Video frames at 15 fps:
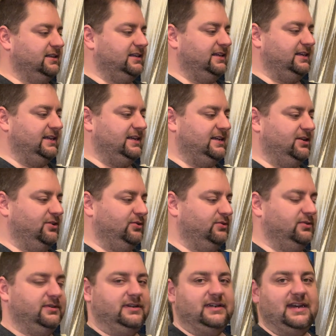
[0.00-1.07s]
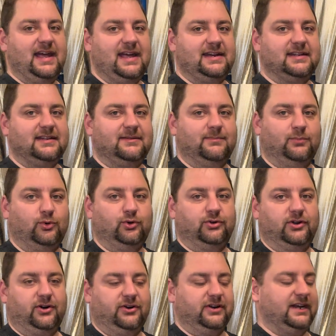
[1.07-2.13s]
EcoNet
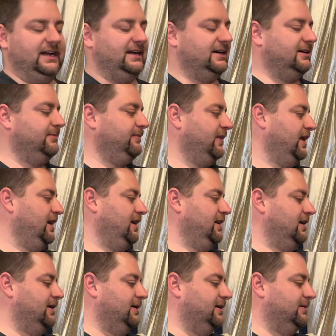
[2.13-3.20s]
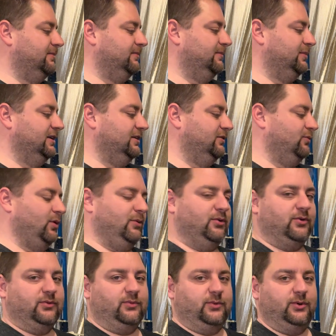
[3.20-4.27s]
Bulldog here. But we
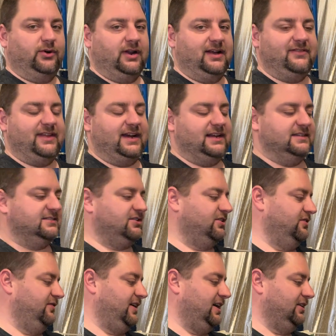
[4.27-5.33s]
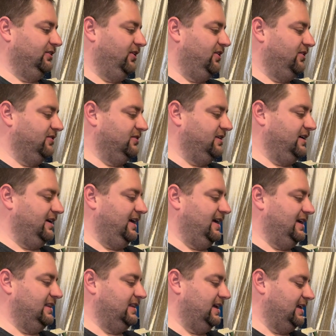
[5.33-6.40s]
won't have that concern very long,
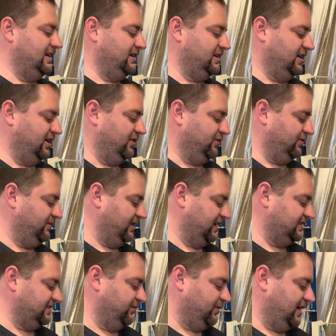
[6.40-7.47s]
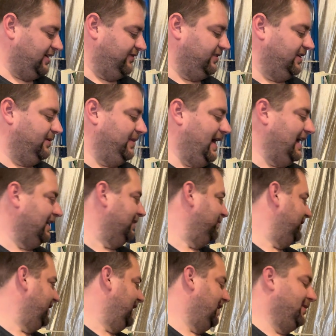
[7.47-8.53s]
and then, you know, like I said, we'll have the backup
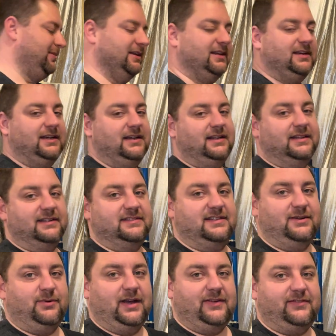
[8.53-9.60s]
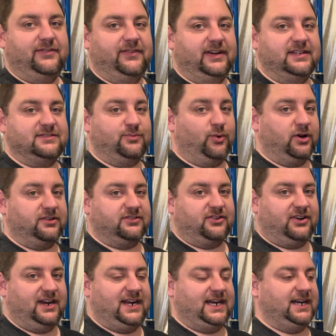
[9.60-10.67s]
there. But the Z-Wave device works
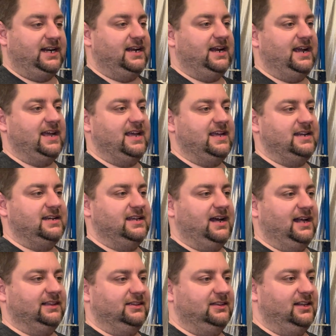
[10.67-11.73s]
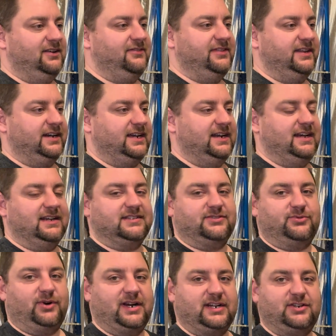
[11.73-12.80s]
great, and I love that it connects
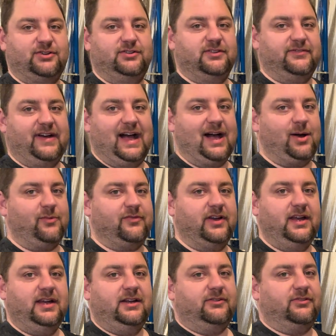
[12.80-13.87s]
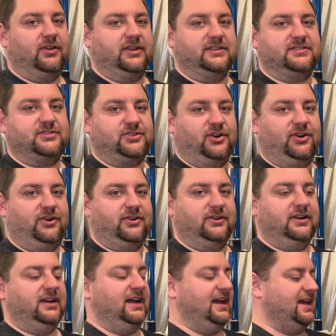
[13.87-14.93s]
right to the valve, really
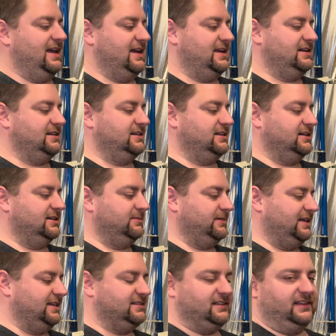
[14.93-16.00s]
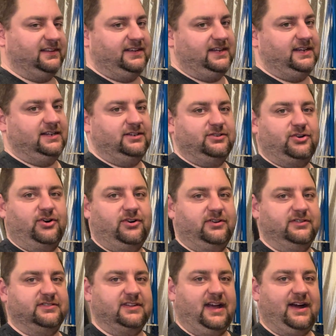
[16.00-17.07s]
strong, and easily
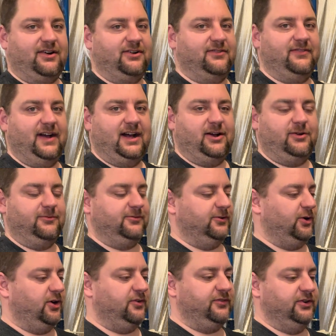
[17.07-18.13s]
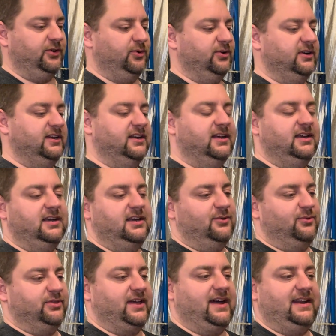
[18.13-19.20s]
turns our valve off and on
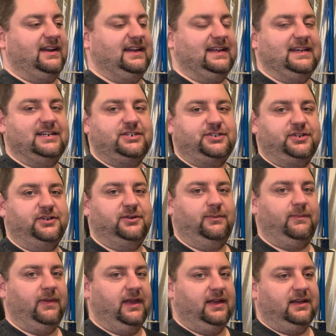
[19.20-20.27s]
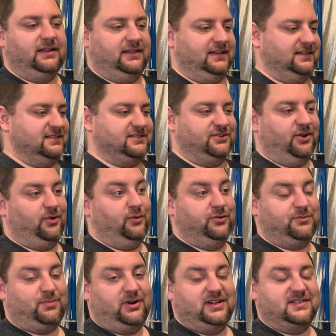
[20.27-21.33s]
without any issue. The install
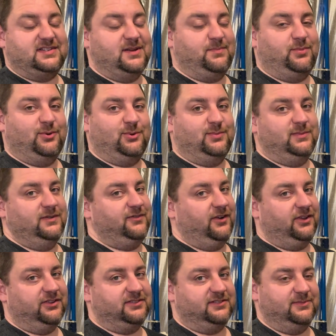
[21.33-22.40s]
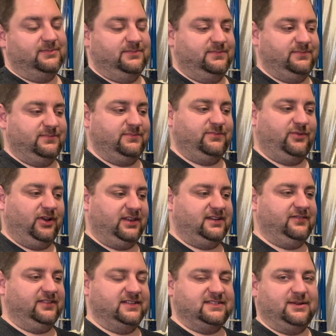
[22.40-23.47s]
was pretty simple. You follow some
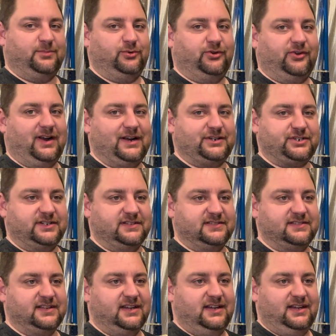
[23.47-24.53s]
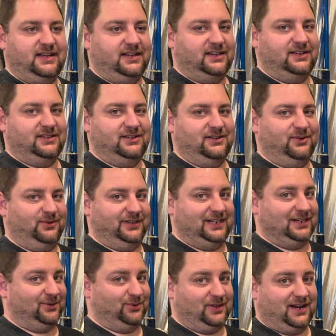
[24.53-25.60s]
relatively simple directions. You don't
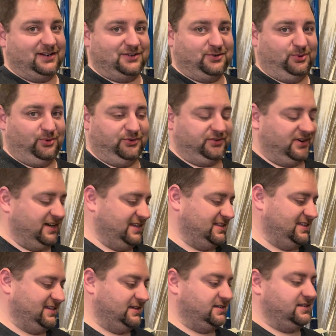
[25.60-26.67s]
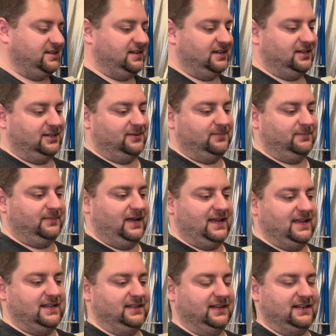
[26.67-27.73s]
need a whole lot of tools or anything.
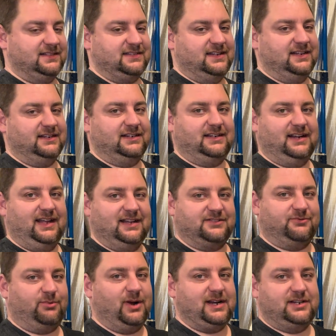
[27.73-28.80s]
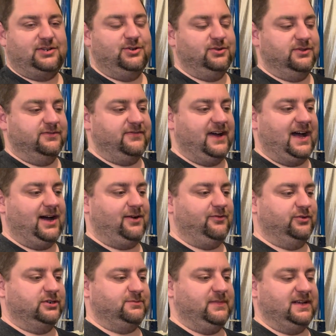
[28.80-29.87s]
And like I said, it connects right to the valve,
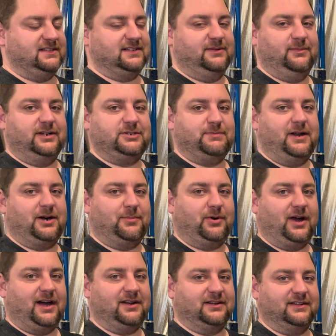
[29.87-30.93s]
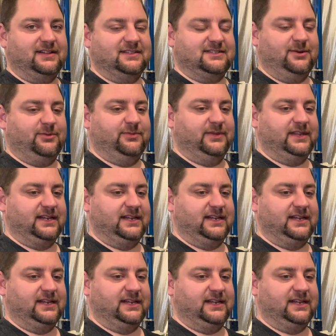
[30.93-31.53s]
which makes it a much better product than some